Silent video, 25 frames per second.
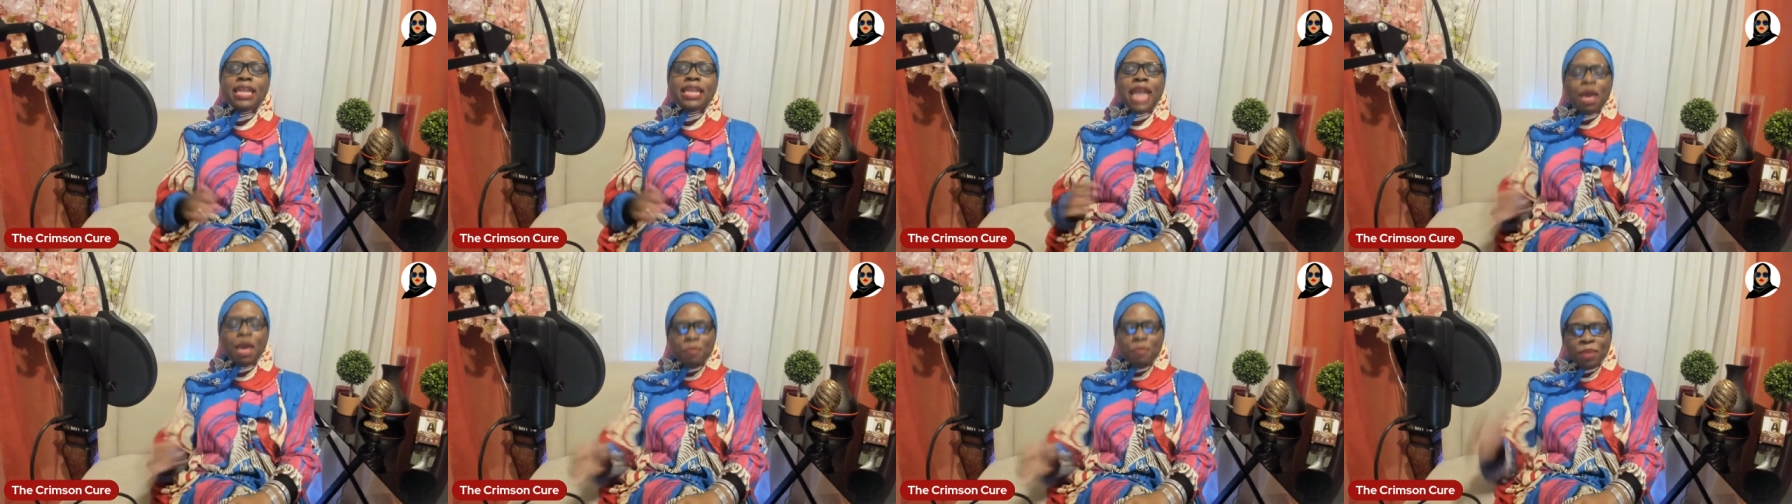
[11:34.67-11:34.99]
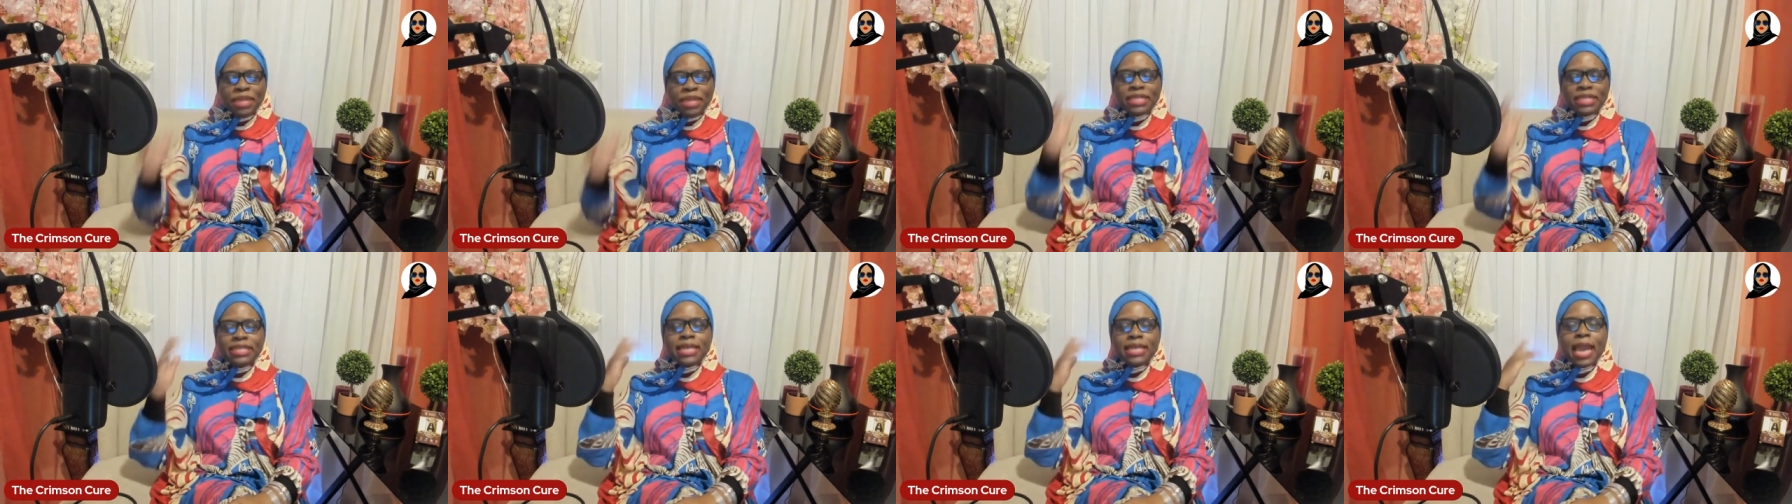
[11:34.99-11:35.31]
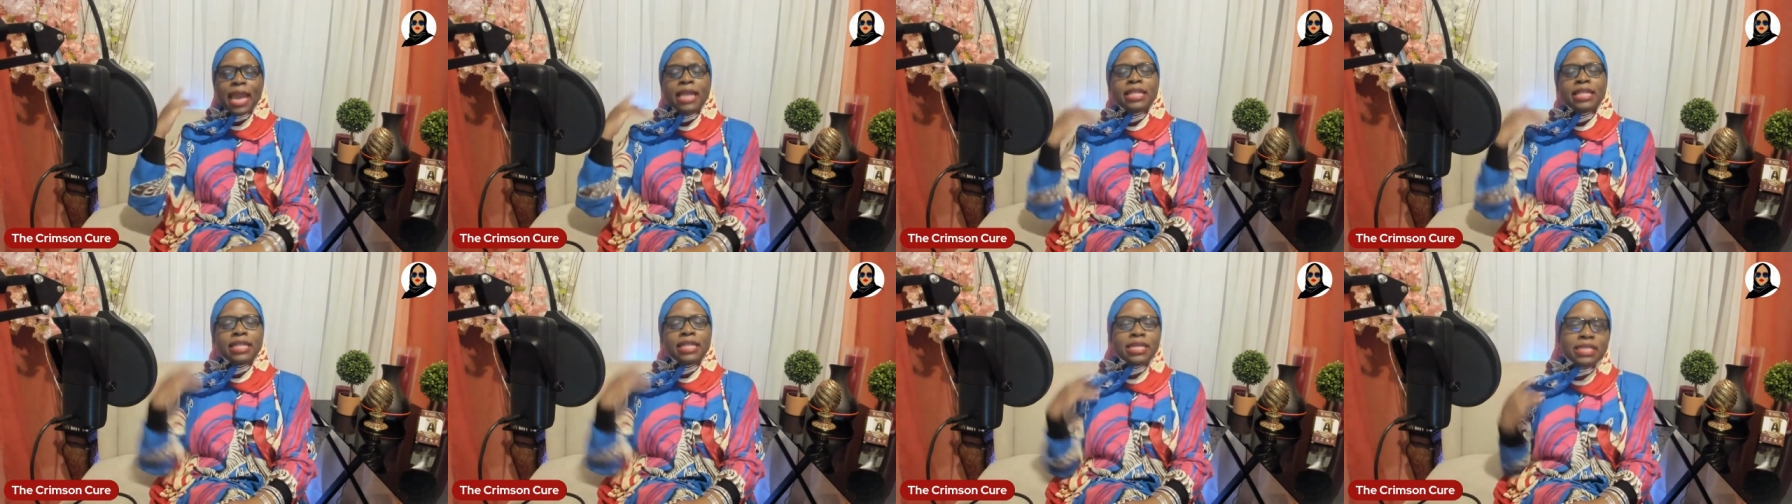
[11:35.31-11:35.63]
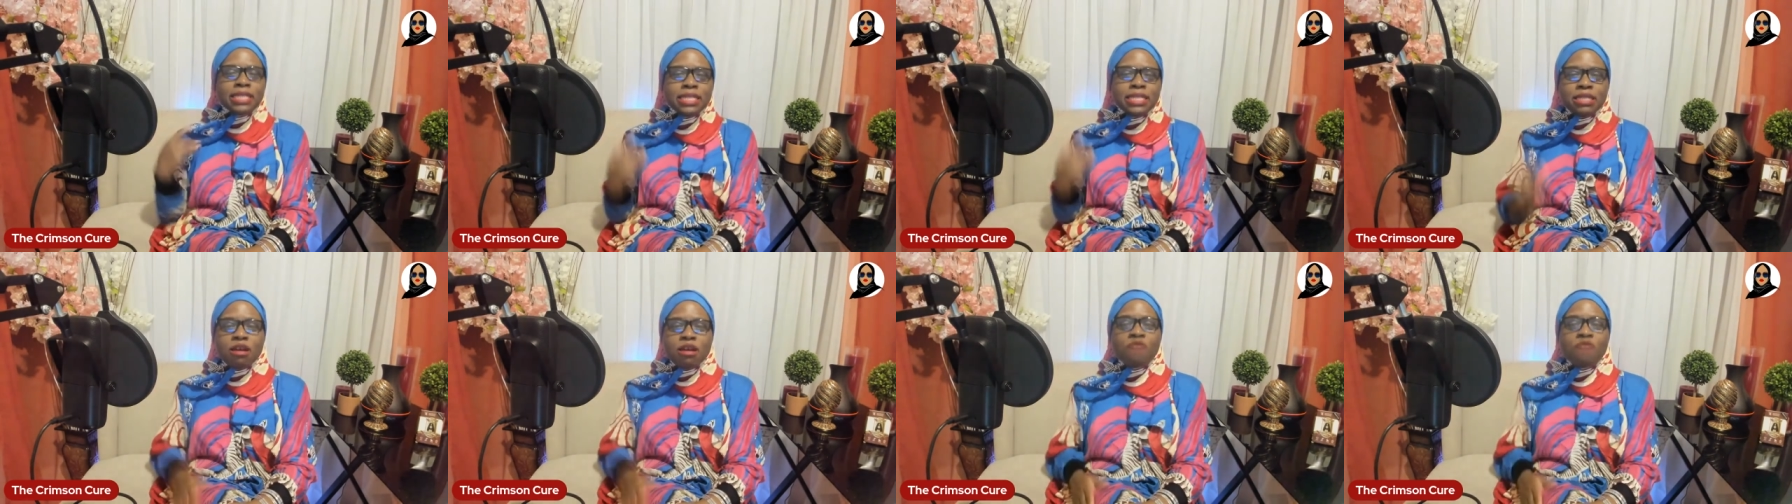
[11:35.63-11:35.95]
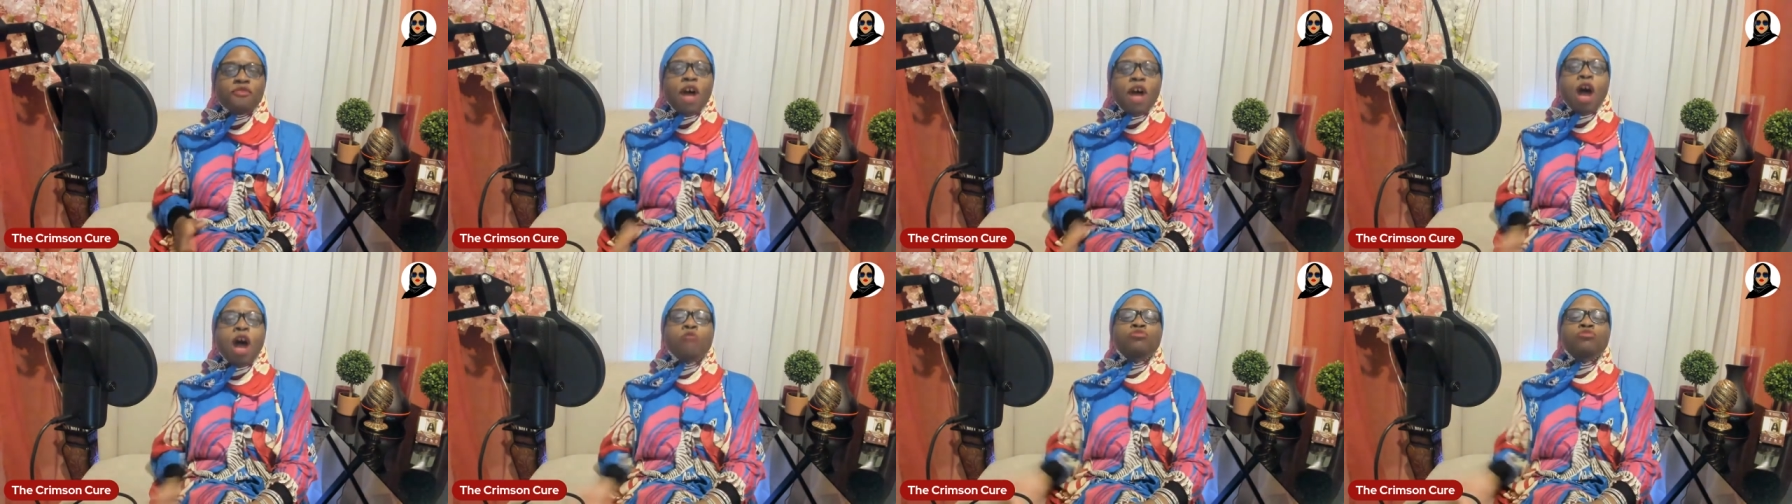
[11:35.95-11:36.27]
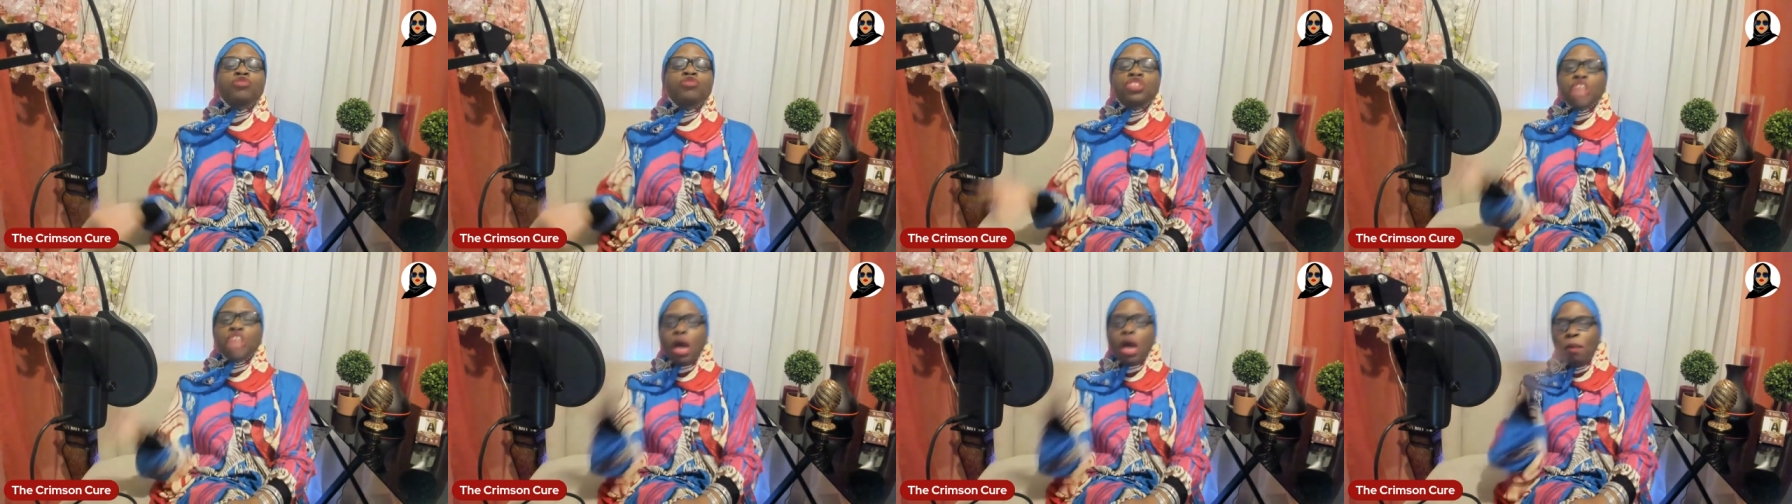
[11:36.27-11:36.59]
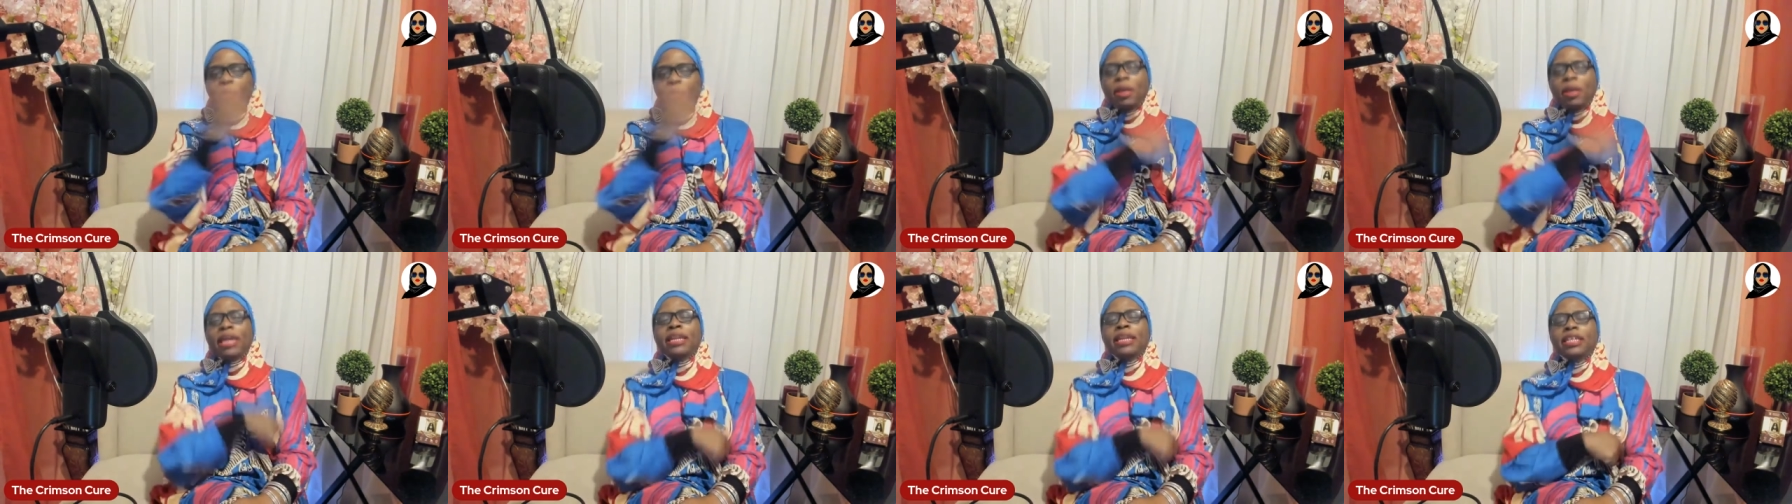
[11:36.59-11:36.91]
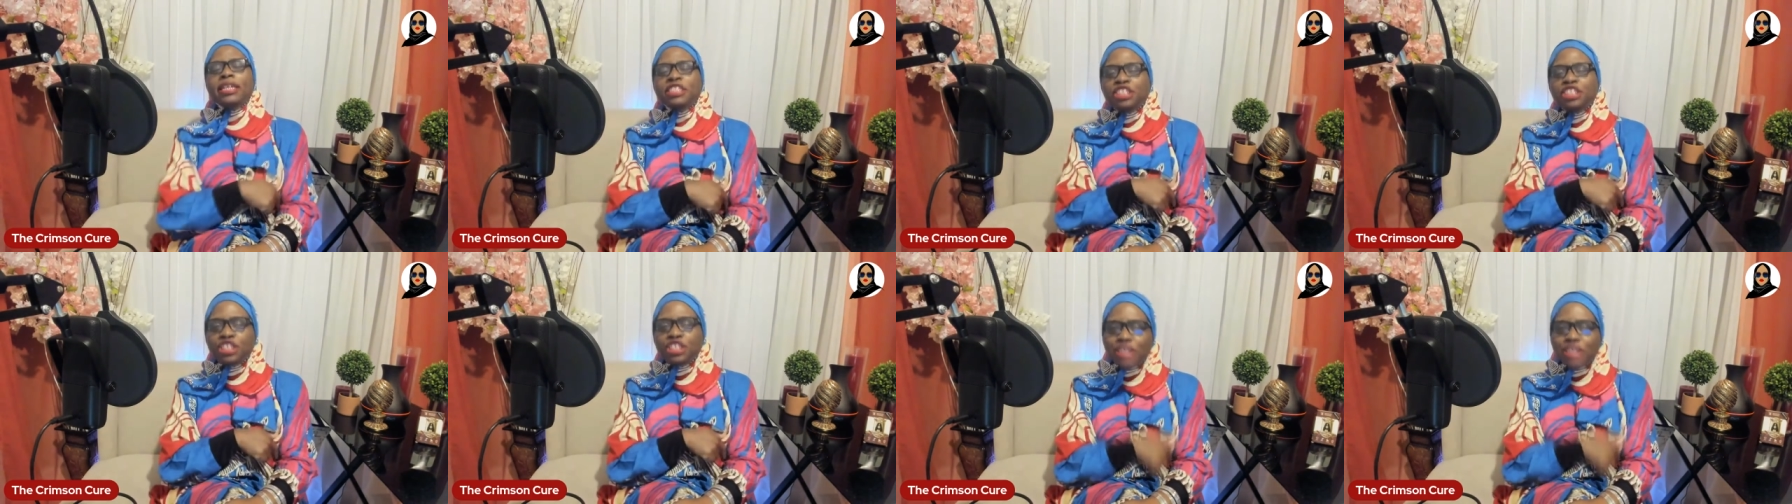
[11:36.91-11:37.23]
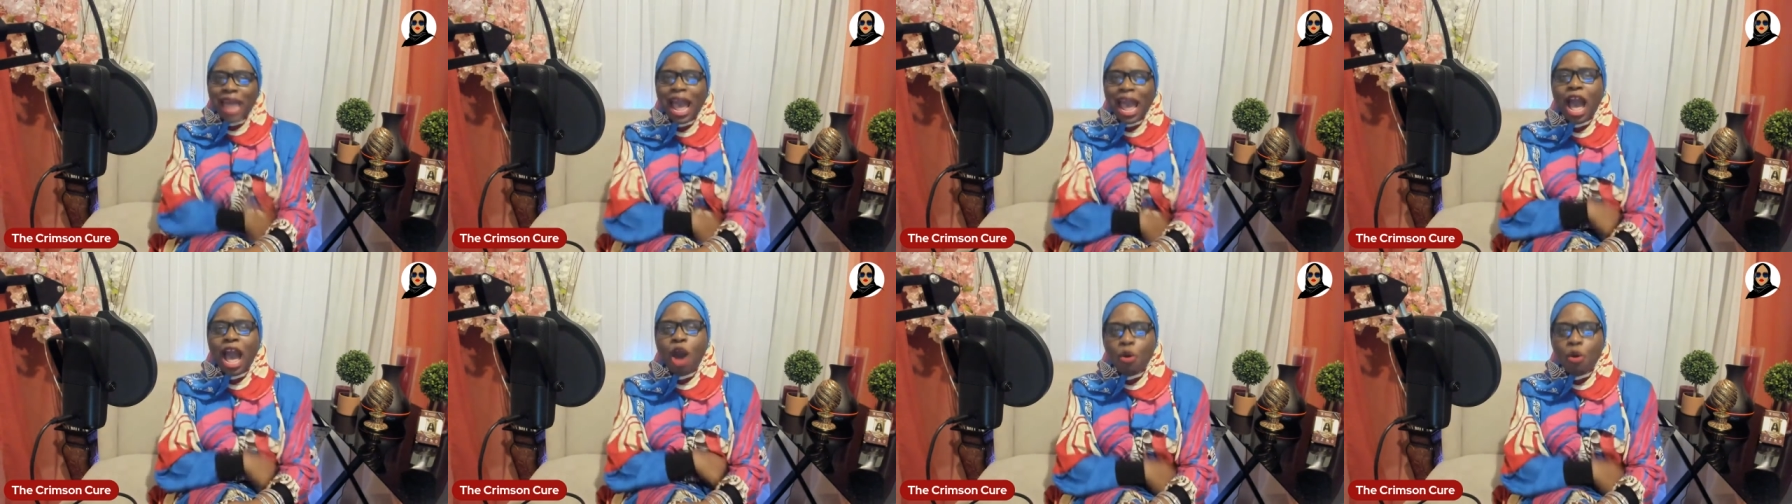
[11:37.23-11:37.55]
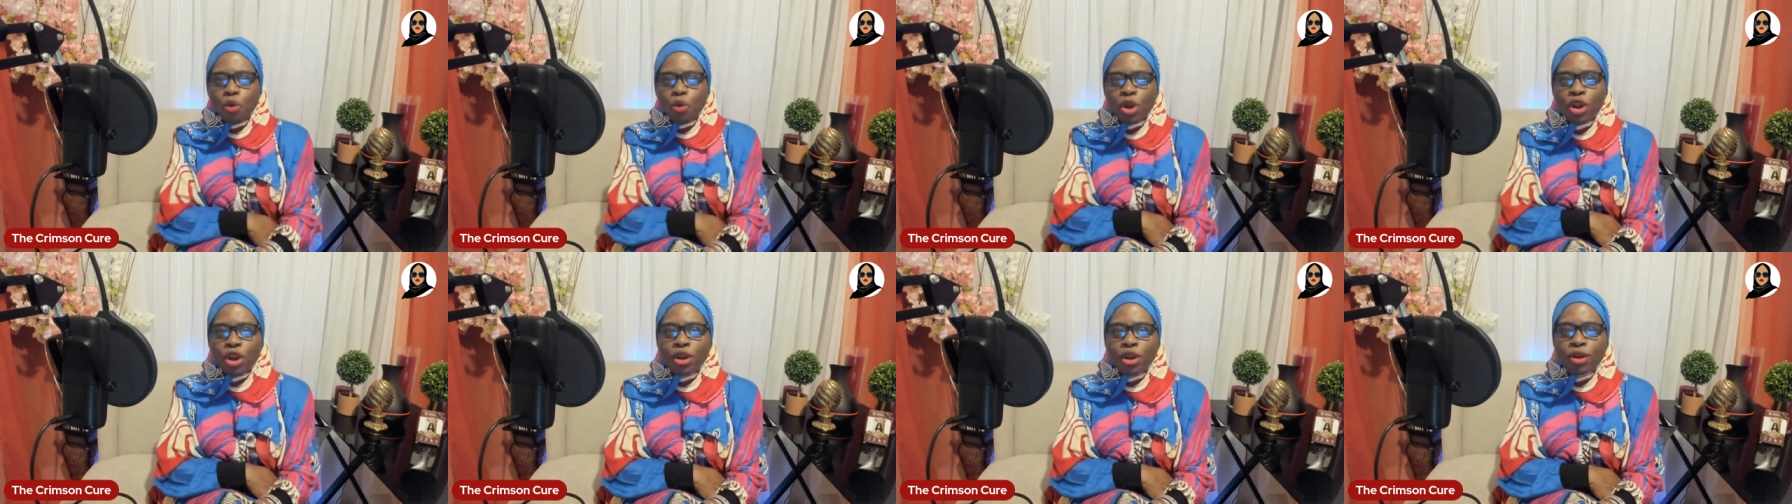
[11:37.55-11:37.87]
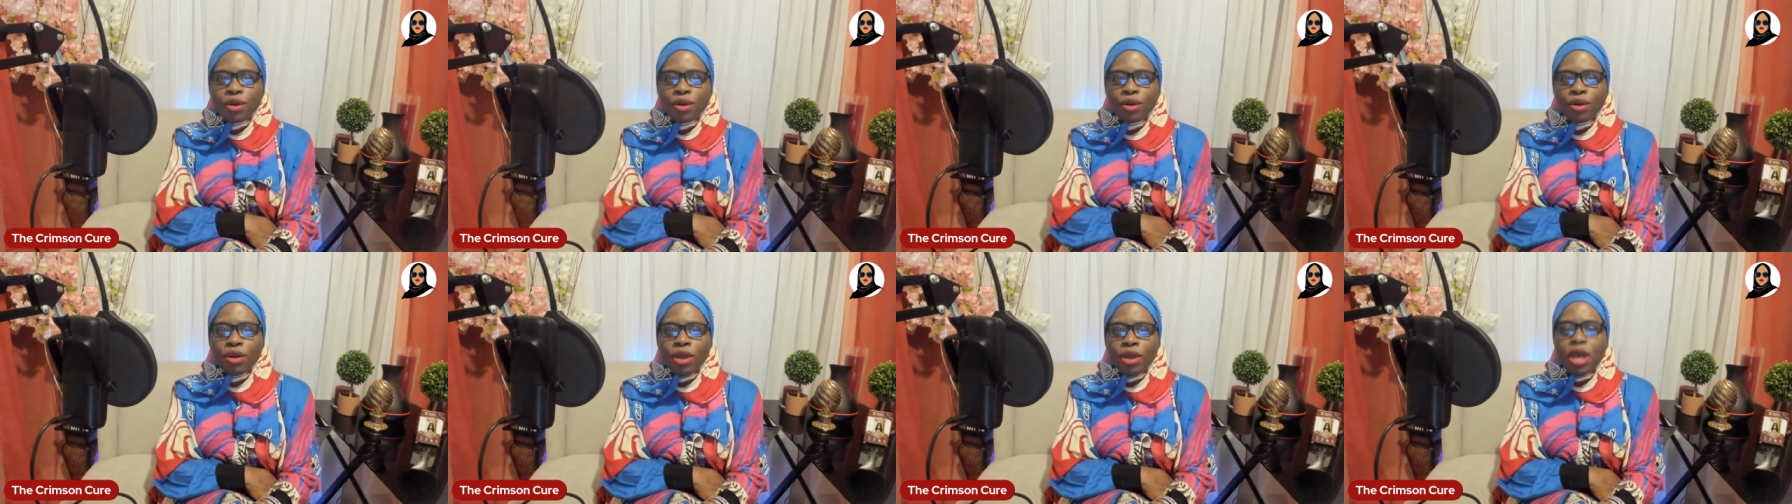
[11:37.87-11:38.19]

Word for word: let me take this stuff off, jump in the shower.